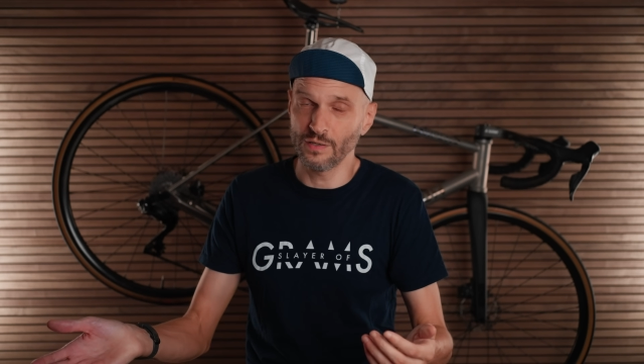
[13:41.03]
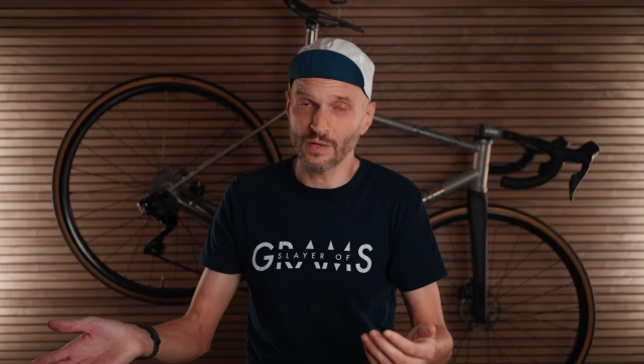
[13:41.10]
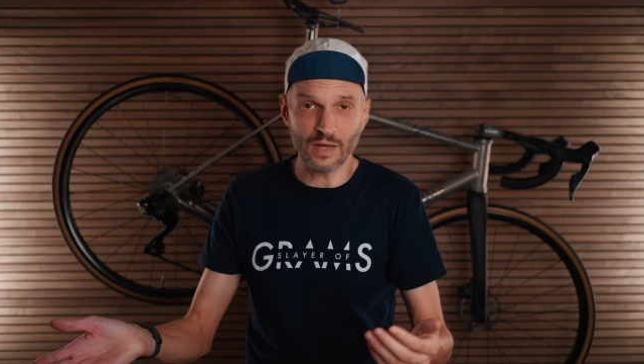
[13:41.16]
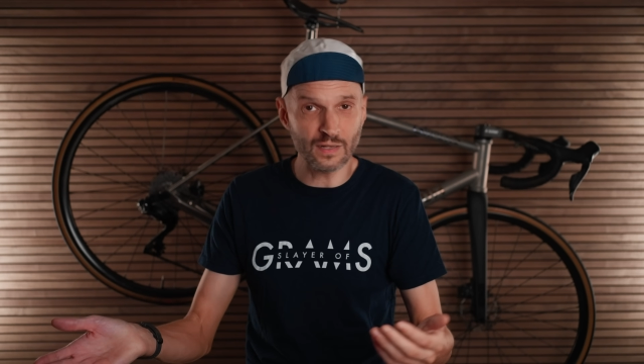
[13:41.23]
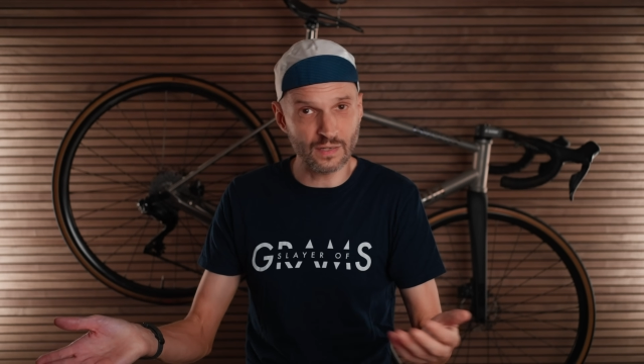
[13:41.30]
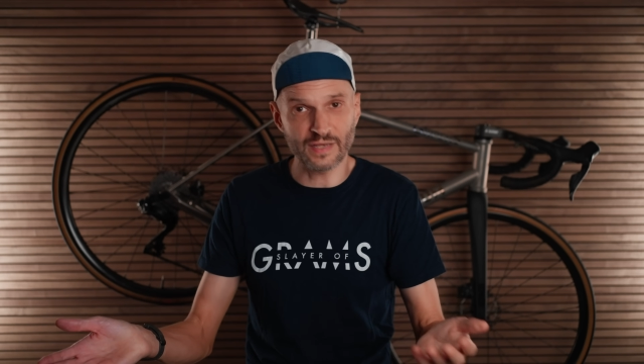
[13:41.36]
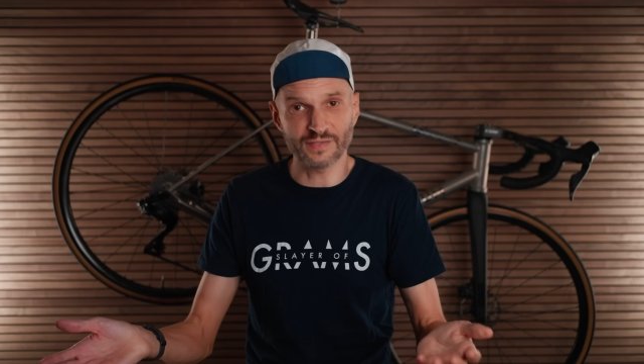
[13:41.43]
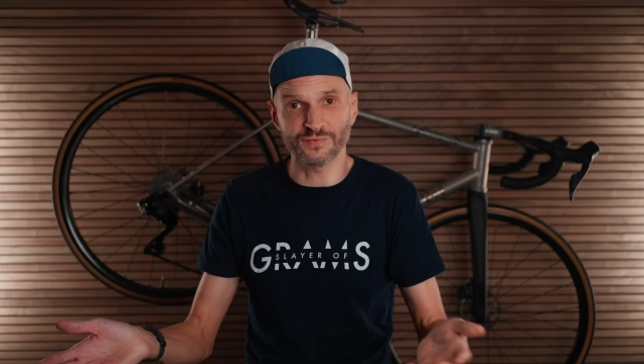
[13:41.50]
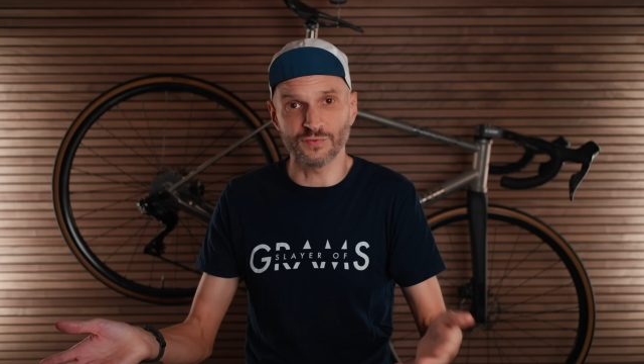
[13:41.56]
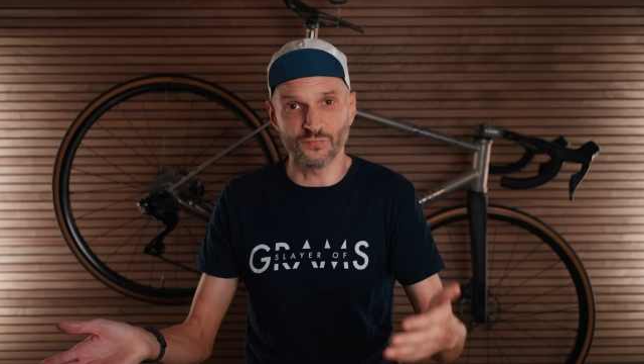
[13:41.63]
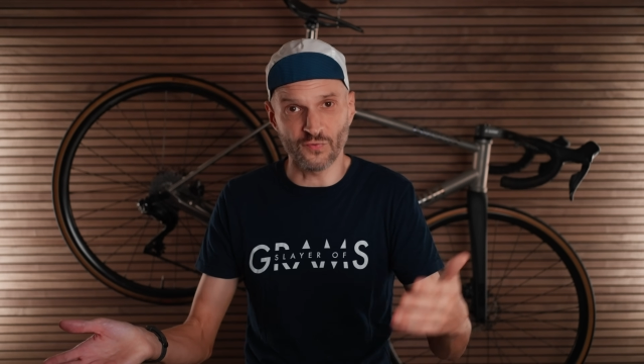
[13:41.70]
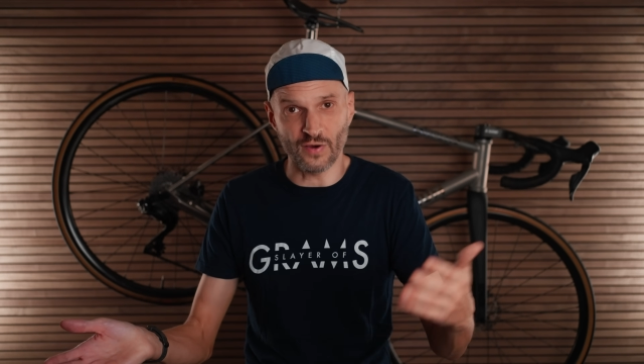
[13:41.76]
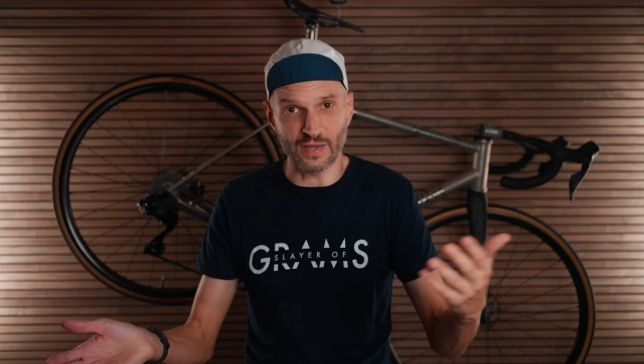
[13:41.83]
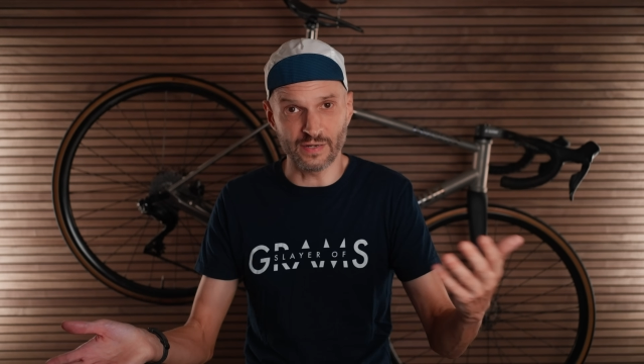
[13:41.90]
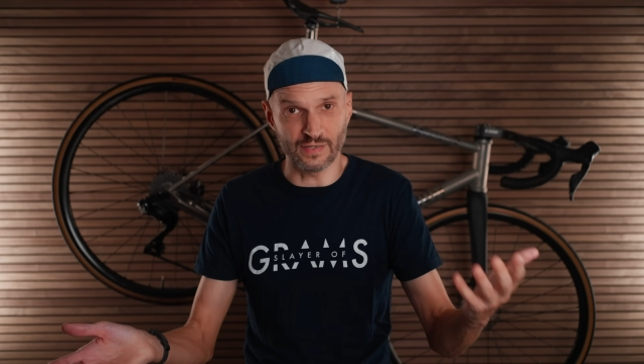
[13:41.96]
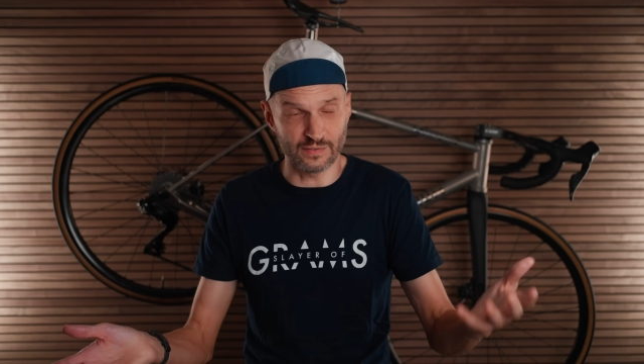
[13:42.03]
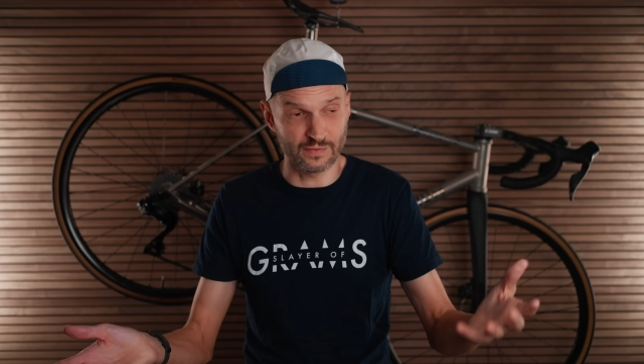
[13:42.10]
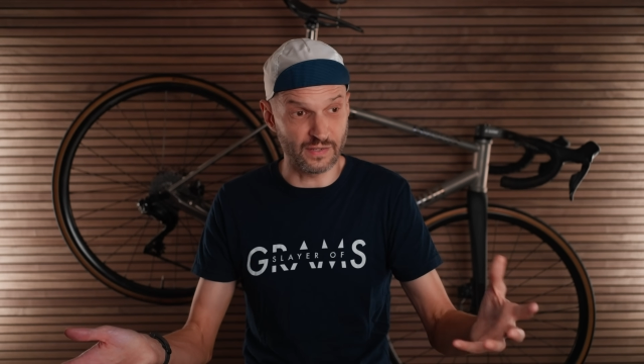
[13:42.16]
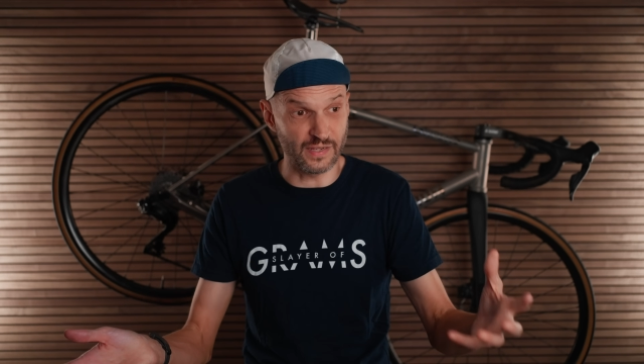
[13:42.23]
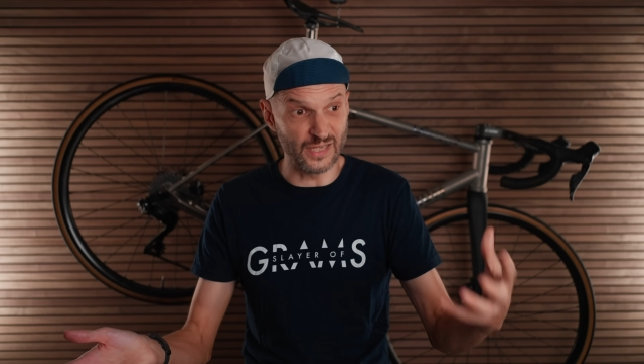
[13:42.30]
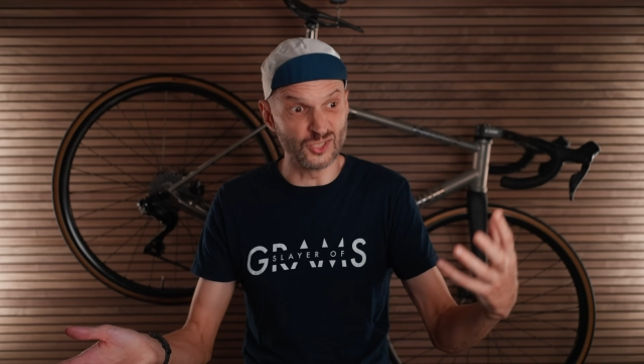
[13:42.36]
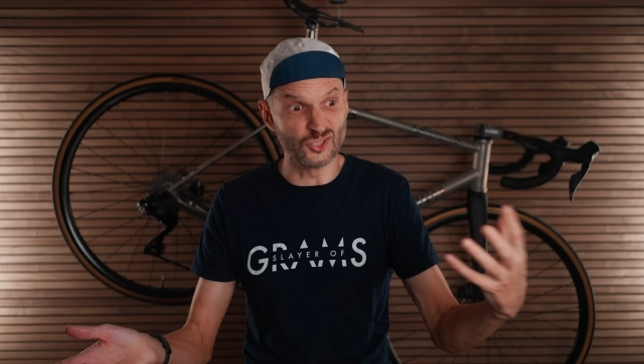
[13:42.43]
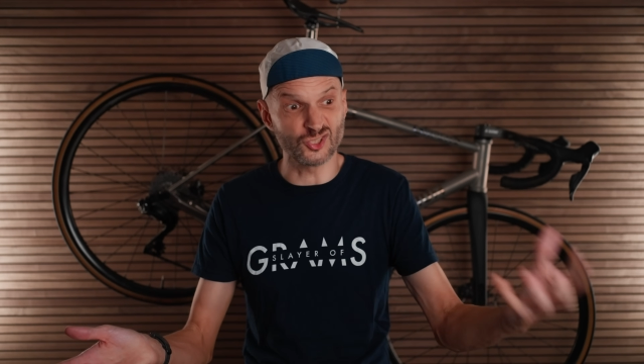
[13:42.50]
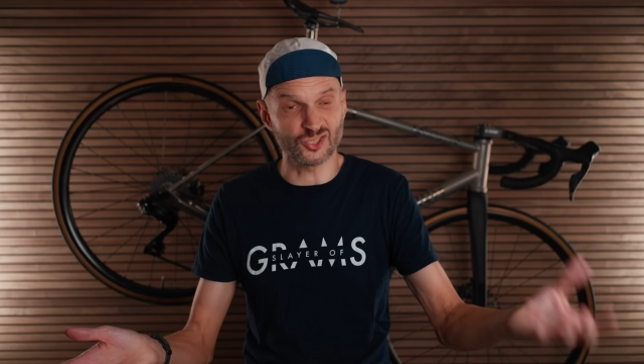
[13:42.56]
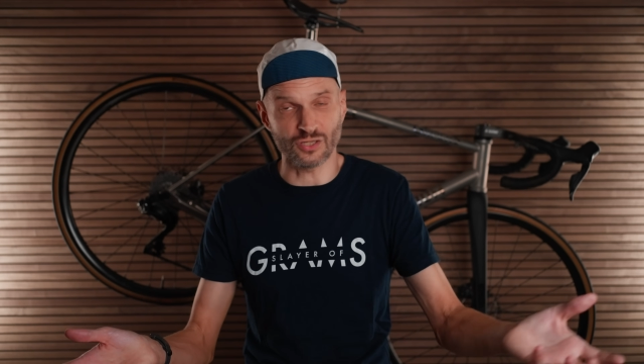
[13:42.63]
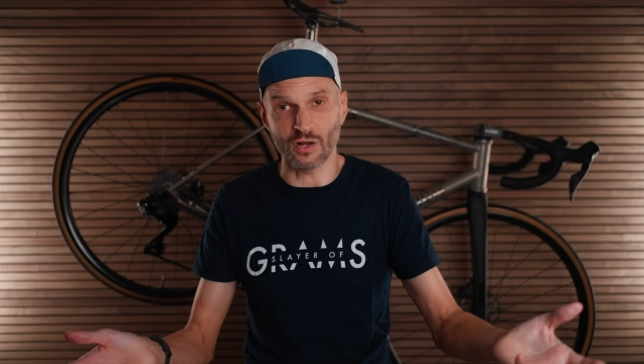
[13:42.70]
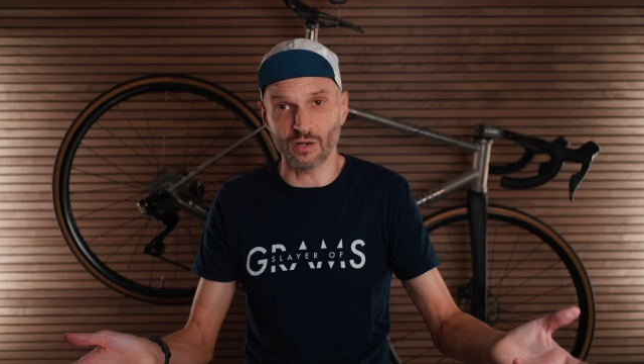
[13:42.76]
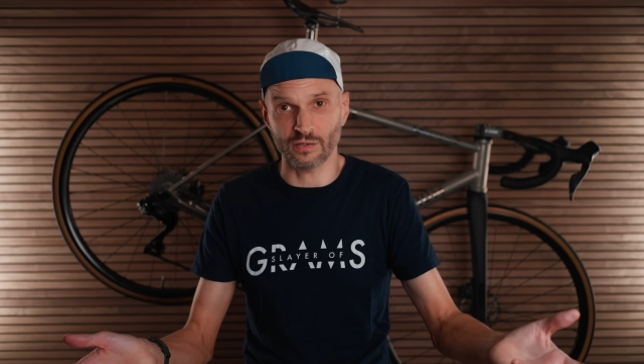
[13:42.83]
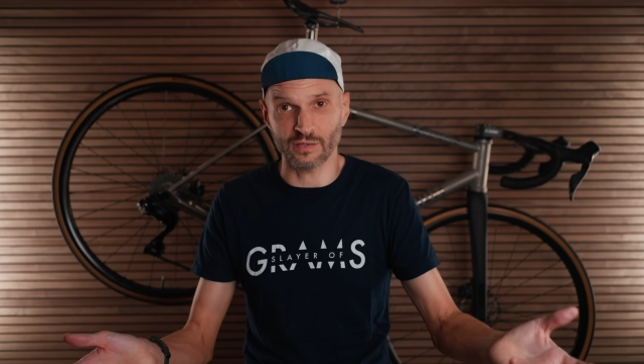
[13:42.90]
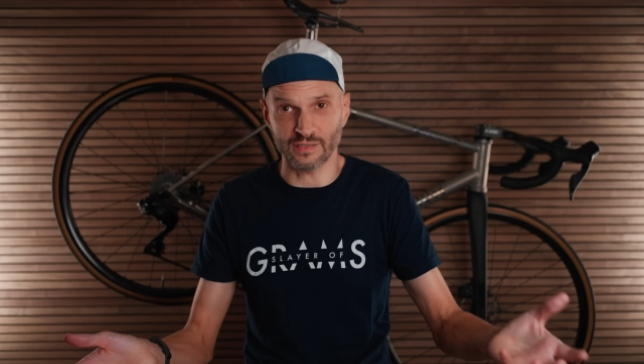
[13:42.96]
unless you find it in
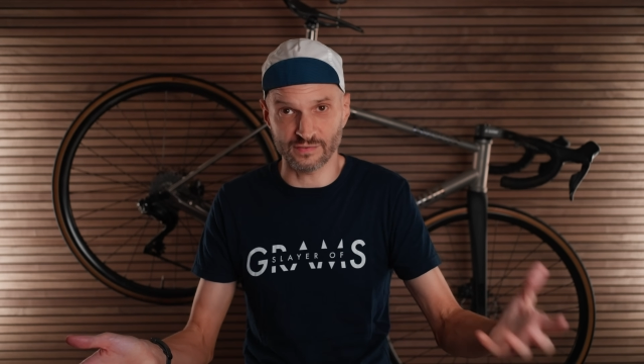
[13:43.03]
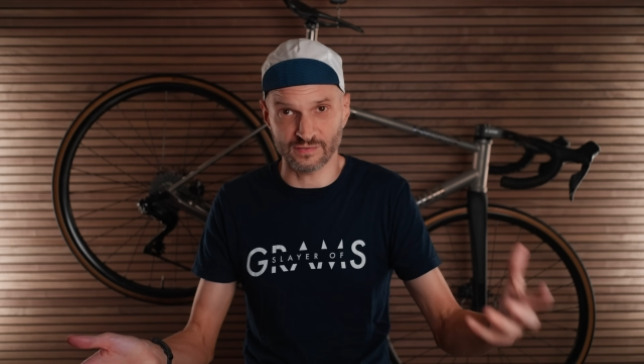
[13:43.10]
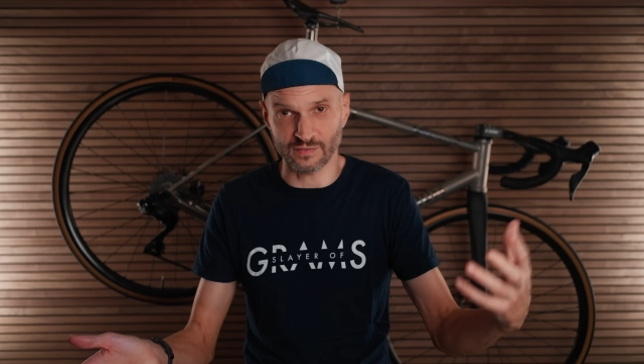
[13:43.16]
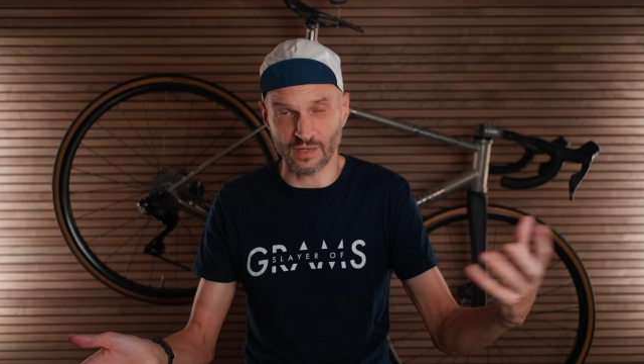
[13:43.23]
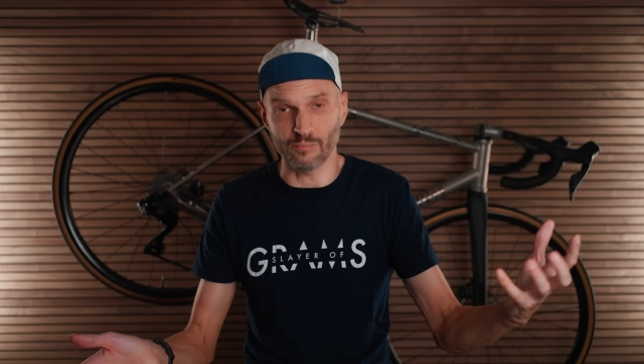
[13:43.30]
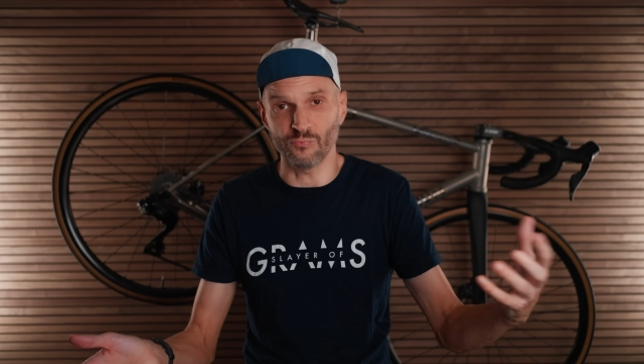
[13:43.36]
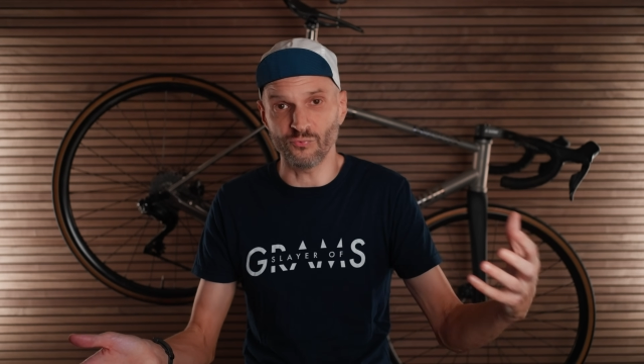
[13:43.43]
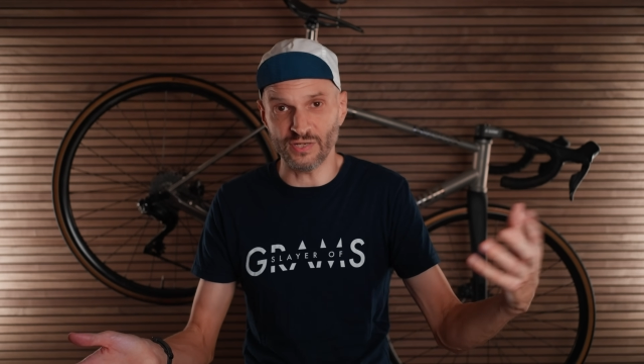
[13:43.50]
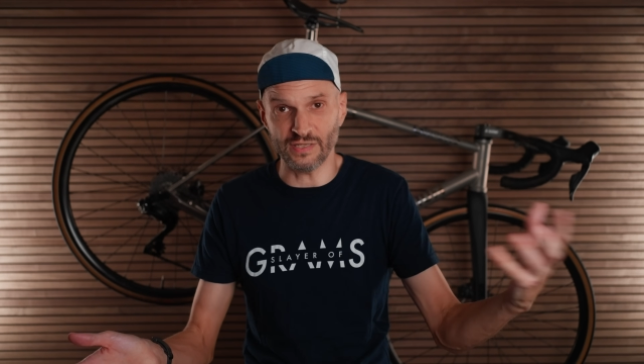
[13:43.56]
stock at some